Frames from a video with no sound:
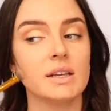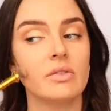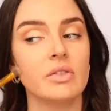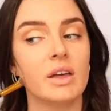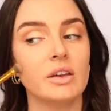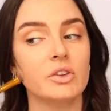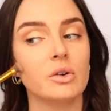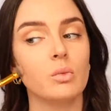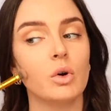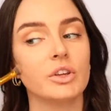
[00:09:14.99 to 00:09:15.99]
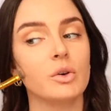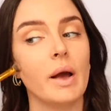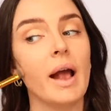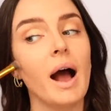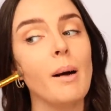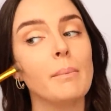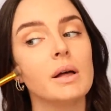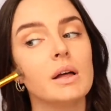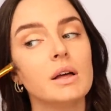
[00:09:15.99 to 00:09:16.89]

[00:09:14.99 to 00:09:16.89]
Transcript: And then you can work your way up